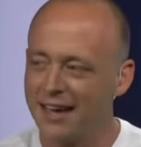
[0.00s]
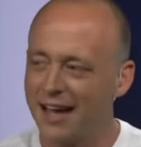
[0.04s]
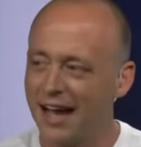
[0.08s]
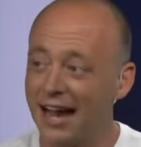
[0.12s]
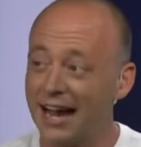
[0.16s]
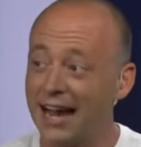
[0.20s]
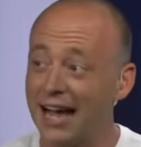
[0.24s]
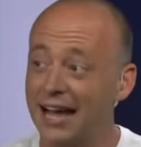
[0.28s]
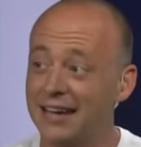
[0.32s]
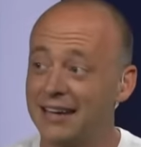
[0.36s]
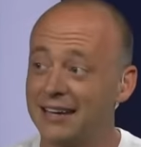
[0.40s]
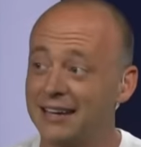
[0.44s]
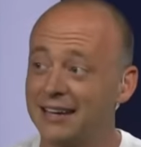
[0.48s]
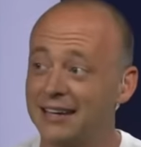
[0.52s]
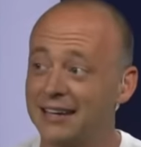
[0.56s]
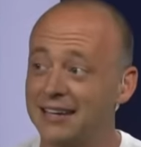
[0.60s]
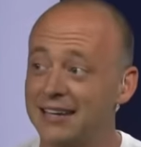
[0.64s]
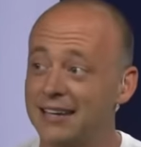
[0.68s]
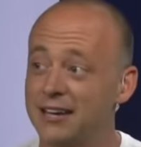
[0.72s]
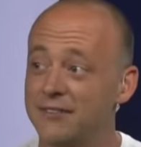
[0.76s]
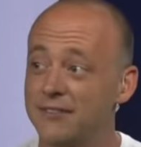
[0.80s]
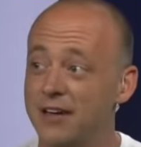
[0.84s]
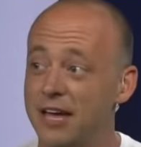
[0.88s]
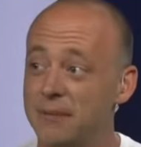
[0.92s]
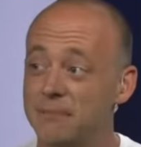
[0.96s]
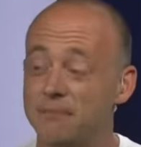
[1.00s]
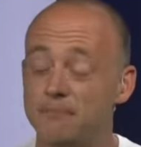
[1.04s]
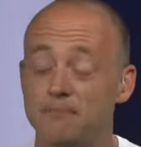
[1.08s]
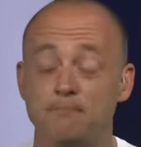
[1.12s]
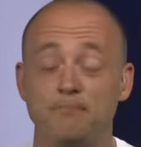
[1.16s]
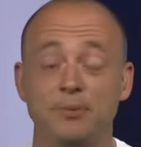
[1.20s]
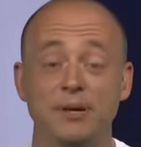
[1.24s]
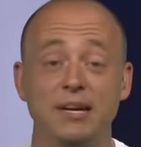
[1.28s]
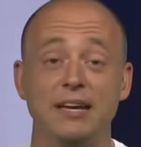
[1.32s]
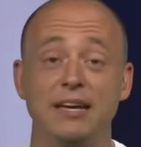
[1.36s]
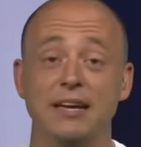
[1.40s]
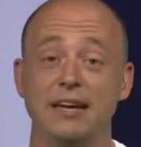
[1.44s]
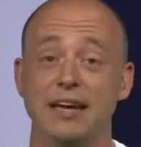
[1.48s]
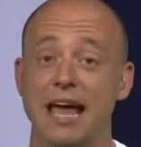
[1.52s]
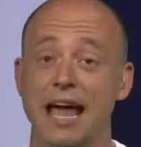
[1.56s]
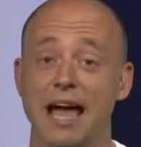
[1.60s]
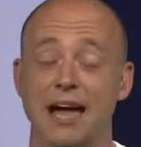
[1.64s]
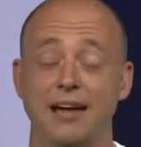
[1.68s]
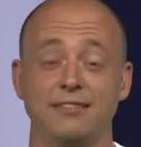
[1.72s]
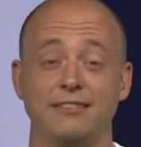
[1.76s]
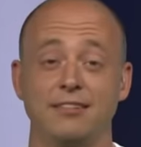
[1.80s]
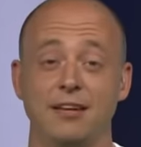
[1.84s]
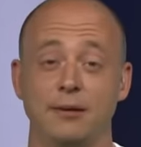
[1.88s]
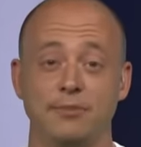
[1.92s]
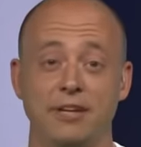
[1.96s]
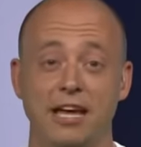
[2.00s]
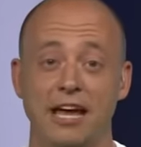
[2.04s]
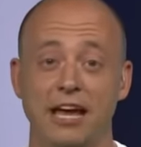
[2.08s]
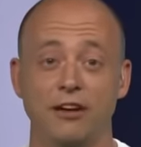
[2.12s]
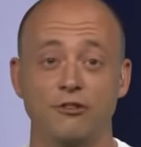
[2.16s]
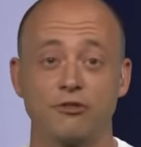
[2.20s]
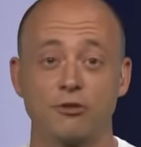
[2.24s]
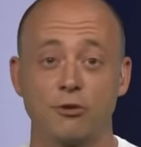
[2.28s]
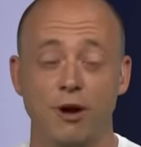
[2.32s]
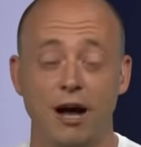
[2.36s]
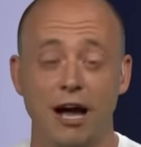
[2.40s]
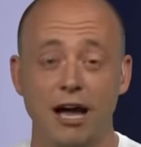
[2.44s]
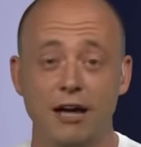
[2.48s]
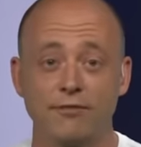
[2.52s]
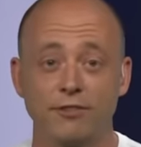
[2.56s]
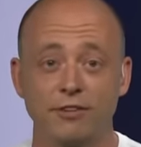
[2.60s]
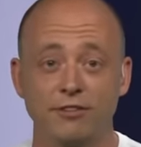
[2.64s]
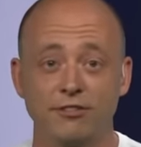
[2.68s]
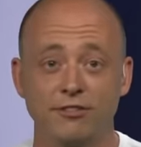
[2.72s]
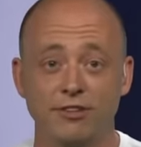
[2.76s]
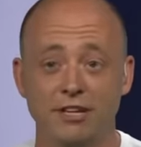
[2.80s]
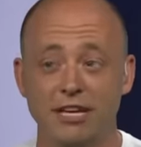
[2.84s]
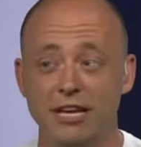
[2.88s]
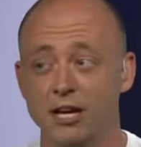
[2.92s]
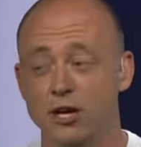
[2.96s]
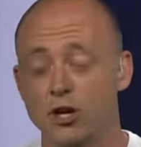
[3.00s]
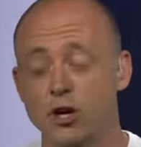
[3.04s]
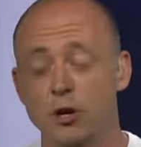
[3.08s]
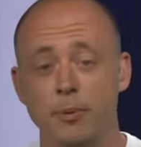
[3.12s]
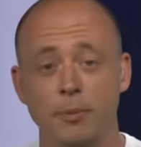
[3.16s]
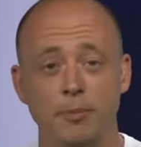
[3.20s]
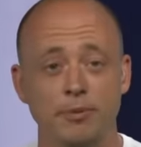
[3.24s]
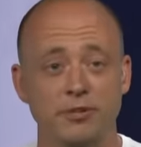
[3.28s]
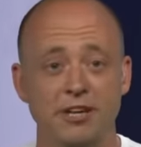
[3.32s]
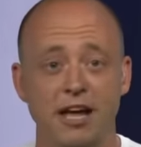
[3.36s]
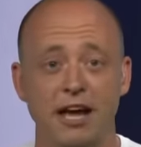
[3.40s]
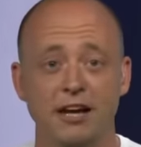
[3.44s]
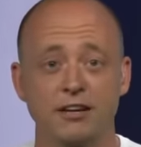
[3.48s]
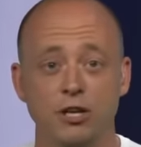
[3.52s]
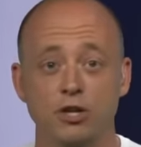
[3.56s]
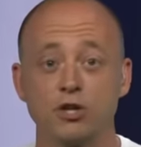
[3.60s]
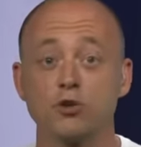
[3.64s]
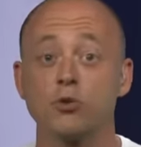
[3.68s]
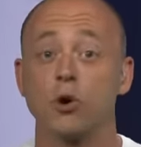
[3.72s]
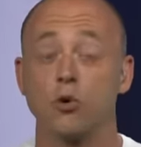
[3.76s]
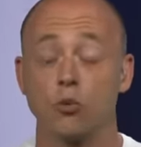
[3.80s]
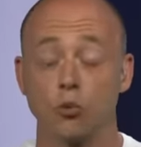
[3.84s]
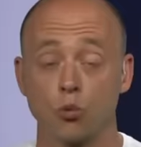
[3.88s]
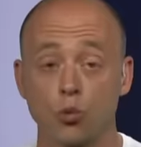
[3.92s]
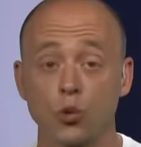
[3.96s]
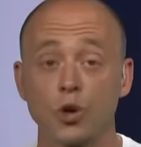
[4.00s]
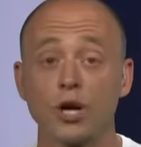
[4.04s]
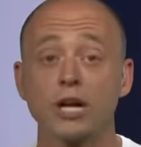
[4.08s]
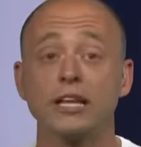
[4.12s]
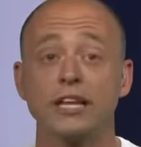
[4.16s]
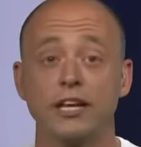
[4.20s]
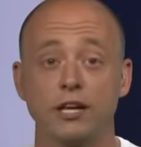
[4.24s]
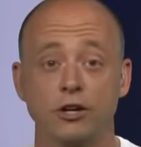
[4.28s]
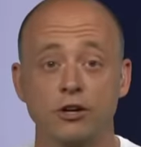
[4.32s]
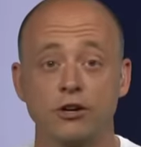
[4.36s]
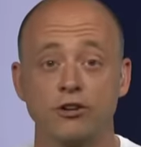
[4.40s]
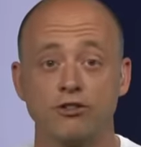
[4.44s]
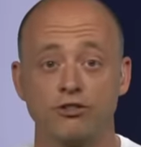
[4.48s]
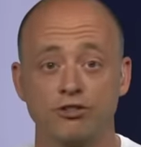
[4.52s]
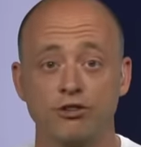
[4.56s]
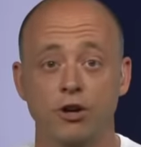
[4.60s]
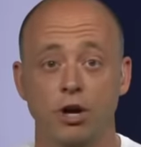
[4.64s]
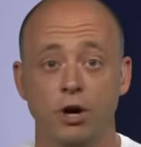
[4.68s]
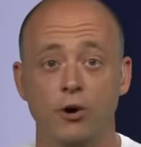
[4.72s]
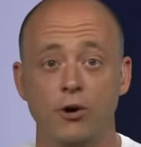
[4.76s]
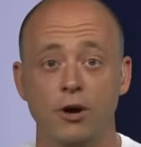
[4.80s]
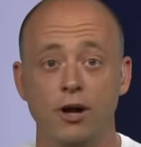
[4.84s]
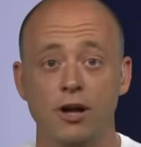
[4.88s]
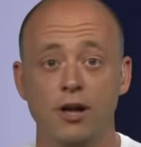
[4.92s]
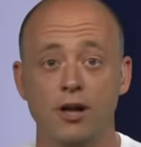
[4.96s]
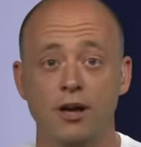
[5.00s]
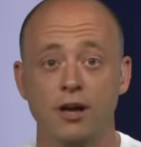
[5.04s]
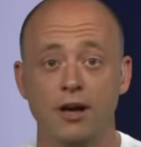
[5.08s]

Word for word: I got to give a big hat tip to Andrew Ivins. He and Cooper Pategna do a really good show.